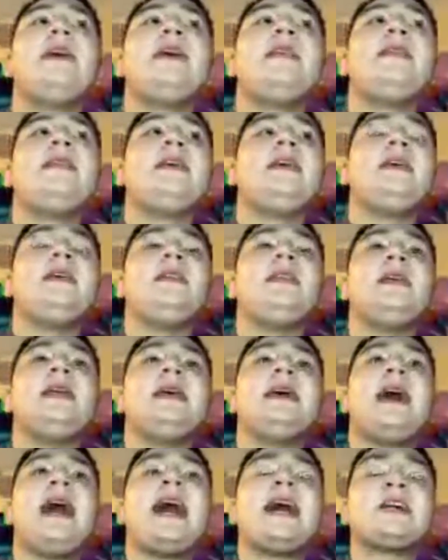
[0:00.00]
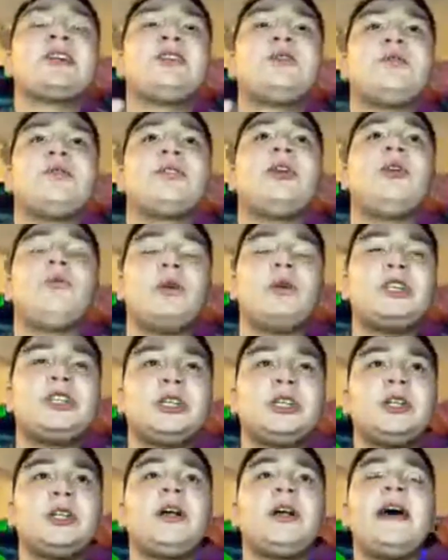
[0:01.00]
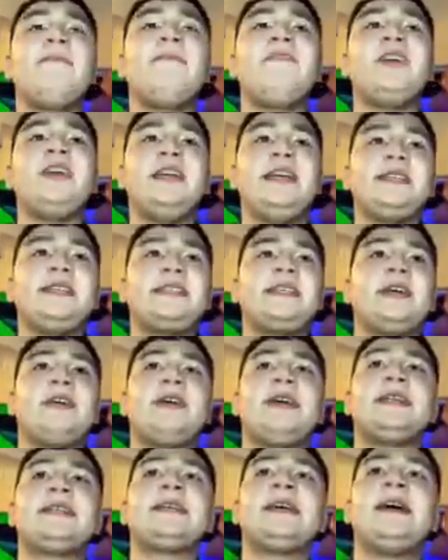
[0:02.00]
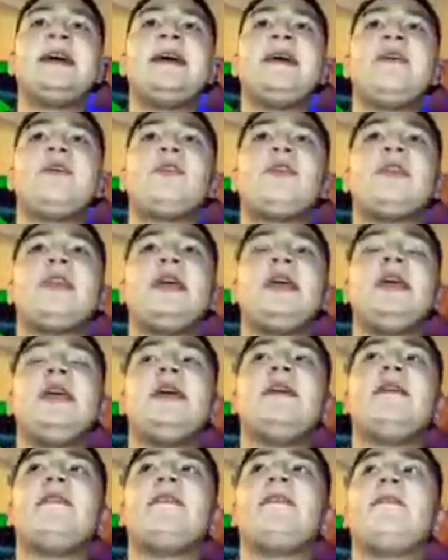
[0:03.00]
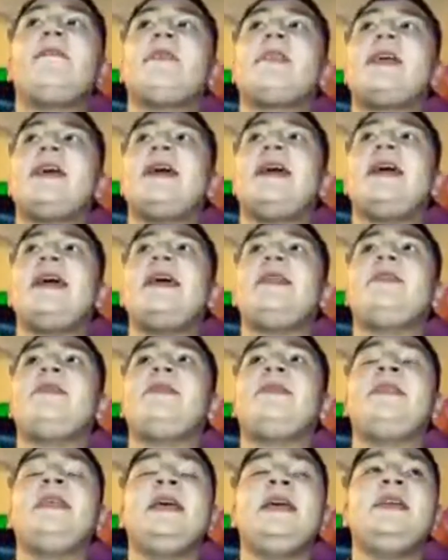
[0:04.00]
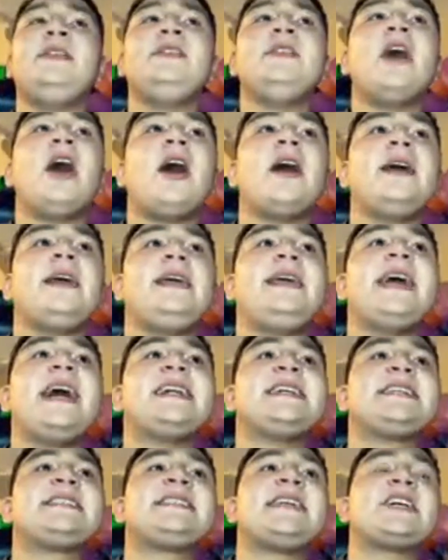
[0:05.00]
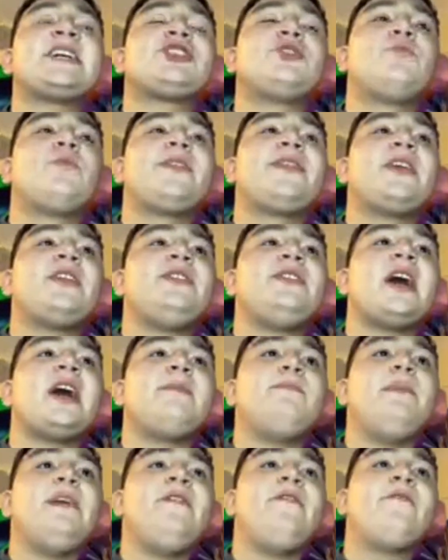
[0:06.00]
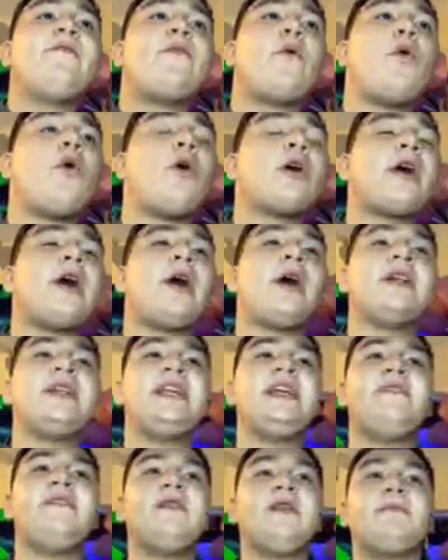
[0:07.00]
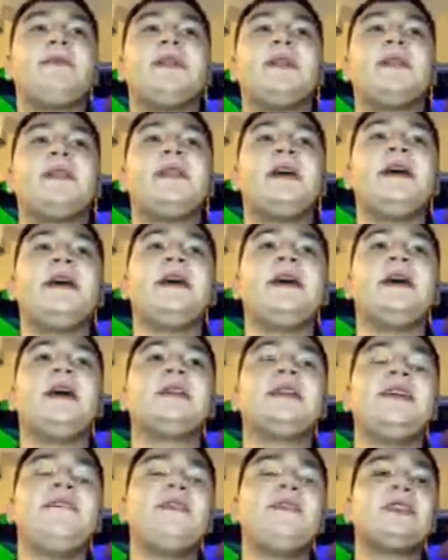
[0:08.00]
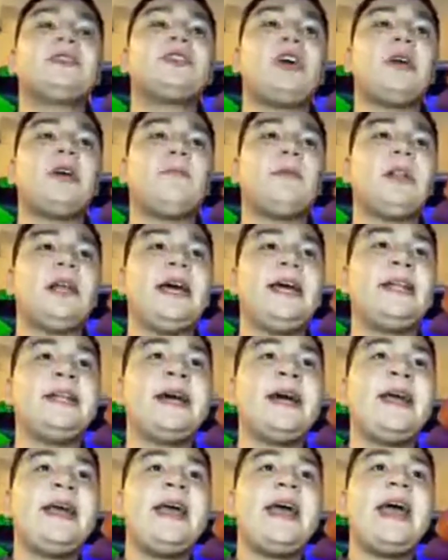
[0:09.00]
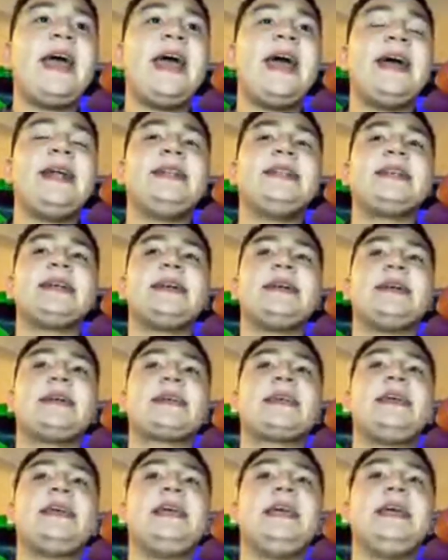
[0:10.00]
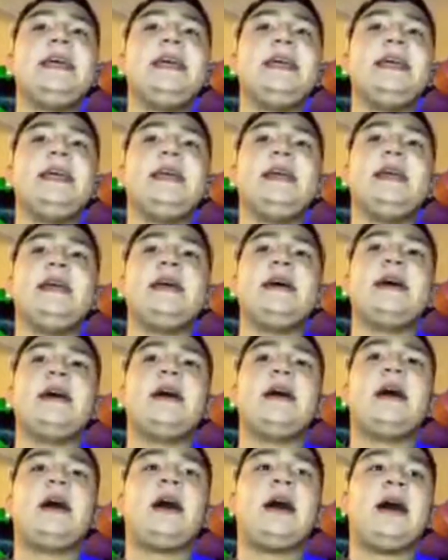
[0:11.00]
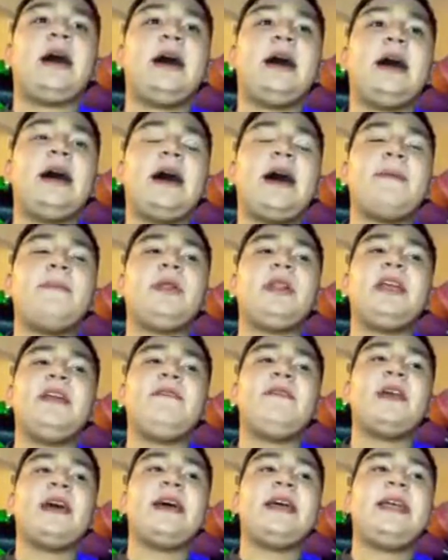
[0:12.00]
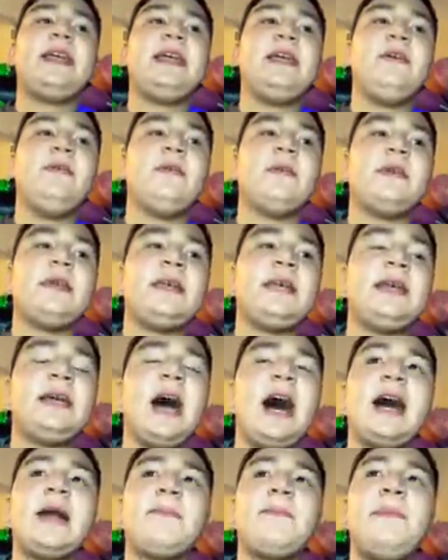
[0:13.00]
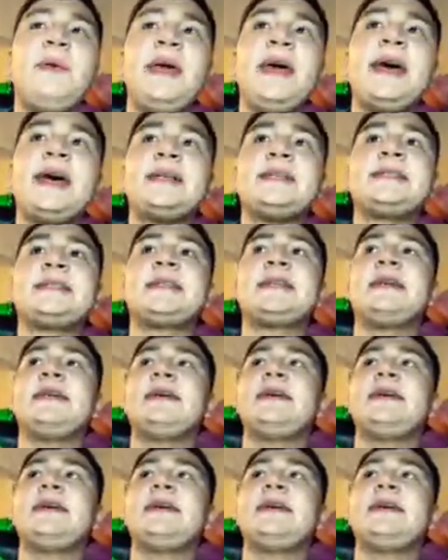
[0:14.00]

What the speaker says: in the original MVE series, the nun, he had a session with the nun before the Uneven song played, and he I believe, yeah, he got pissed